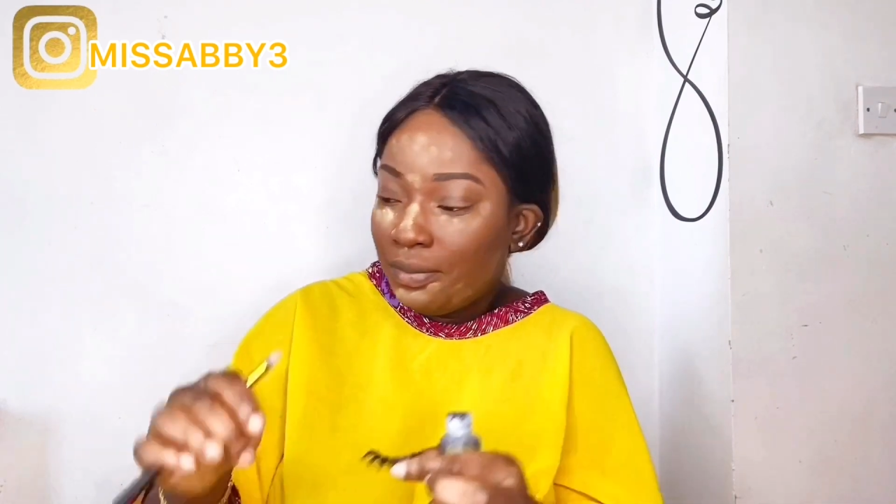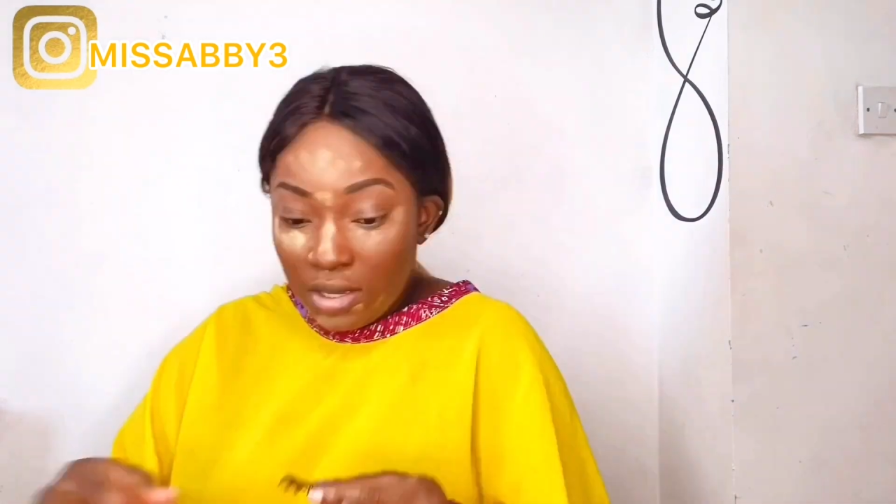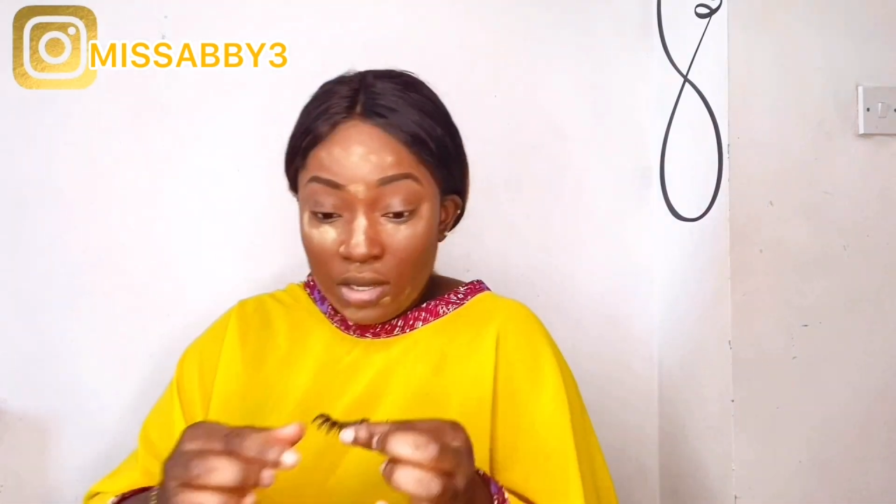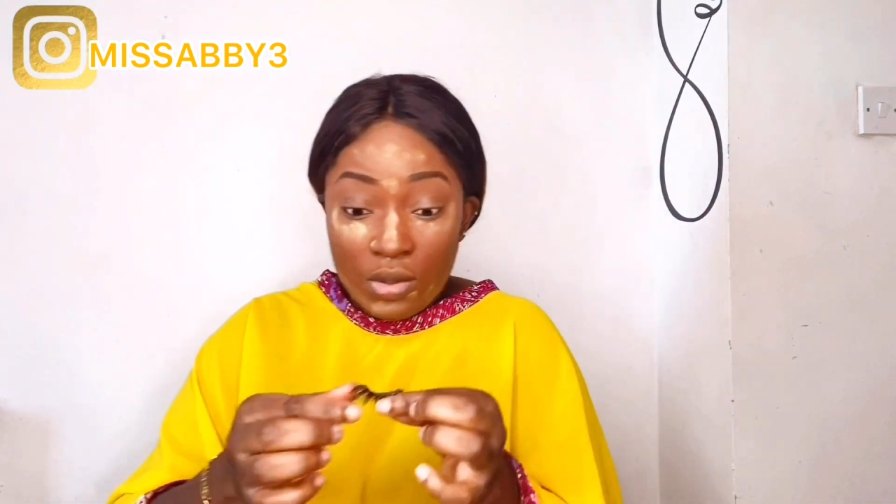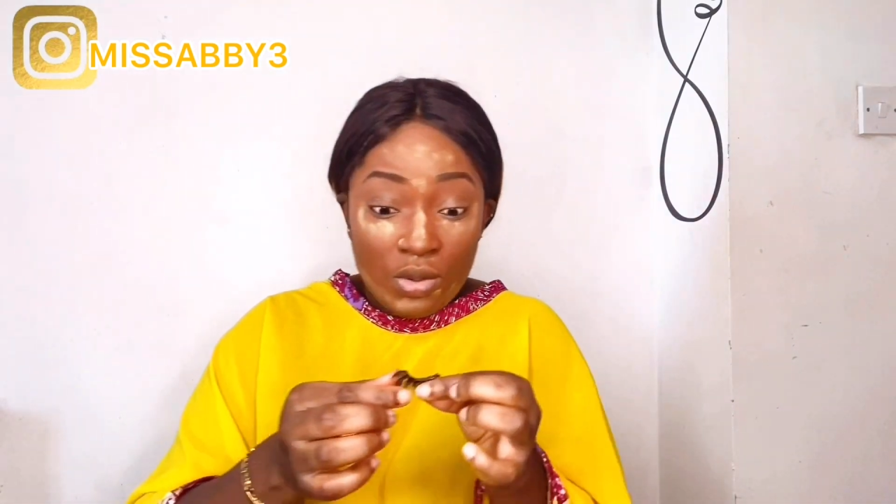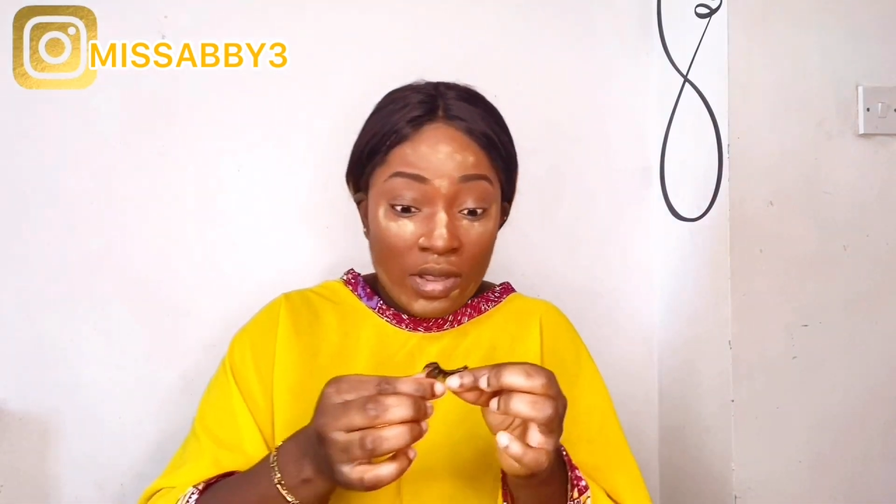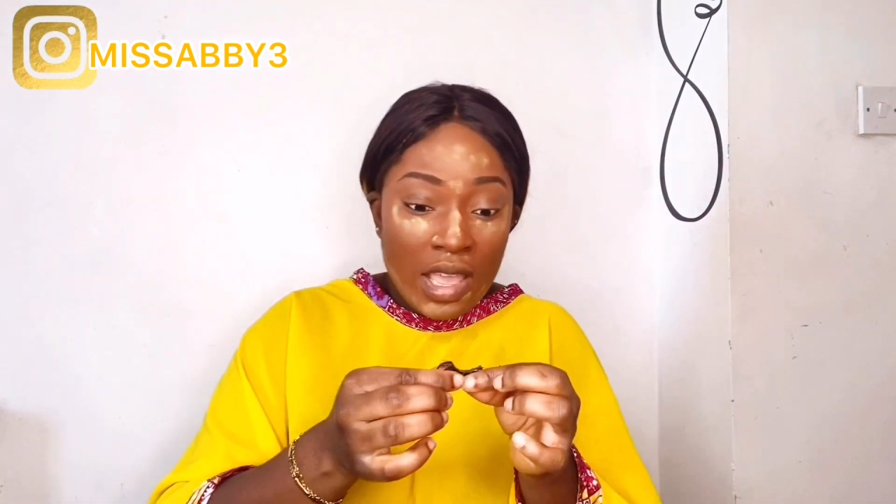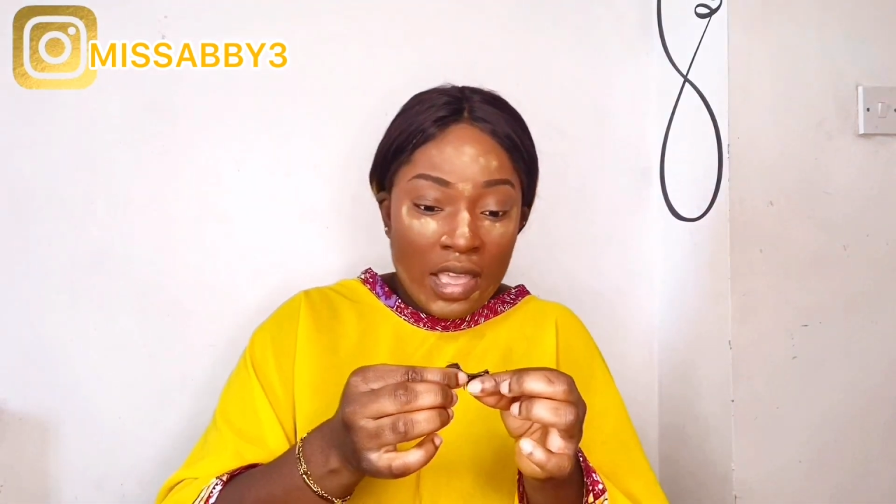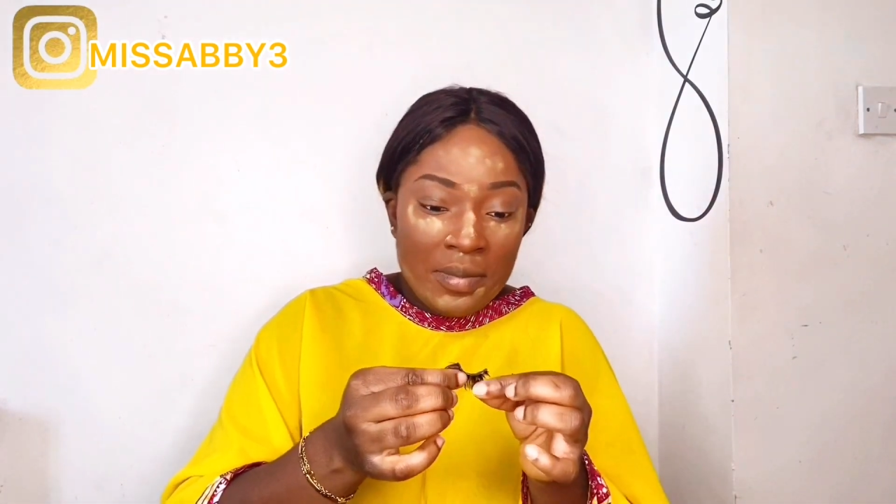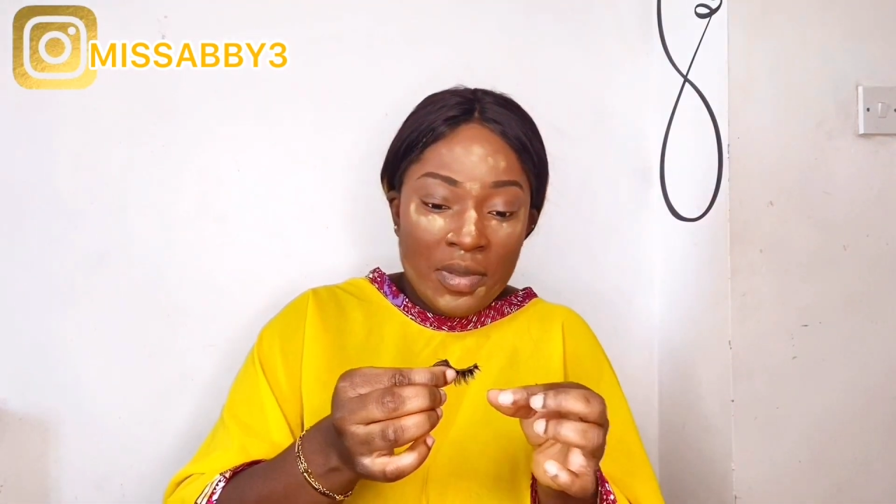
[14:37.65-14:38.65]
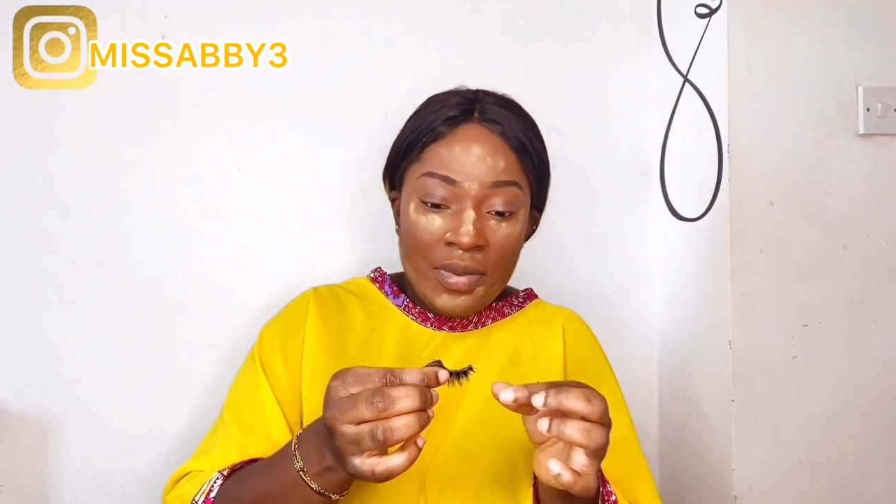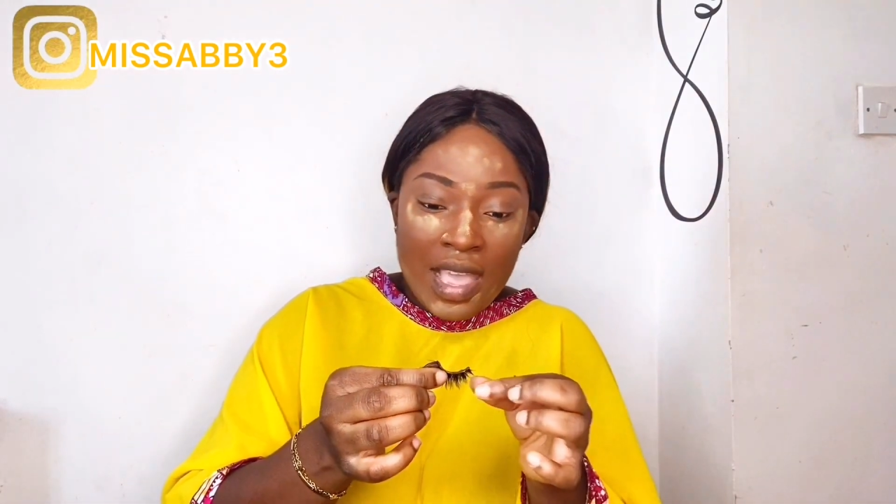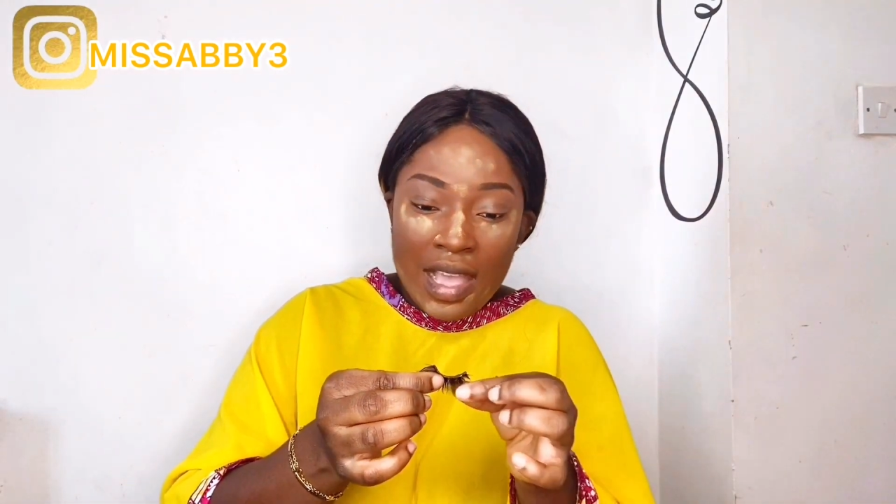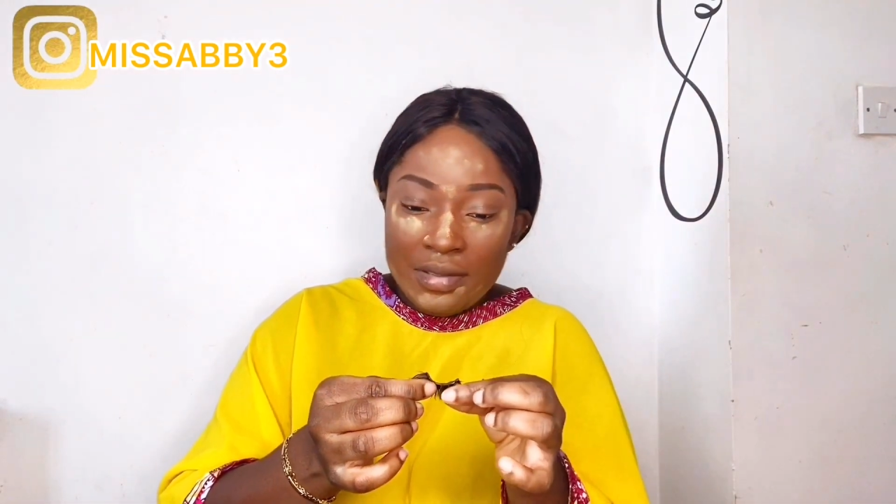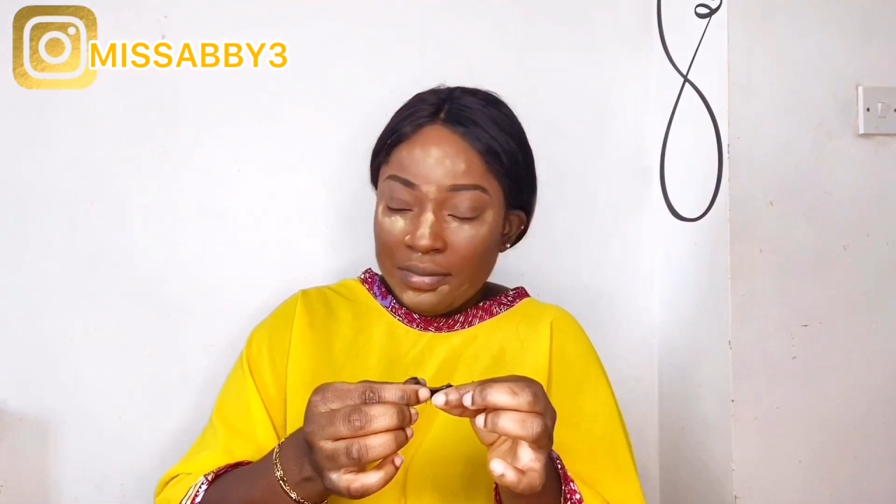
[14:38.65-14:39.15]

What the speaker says: kitu e bibi ya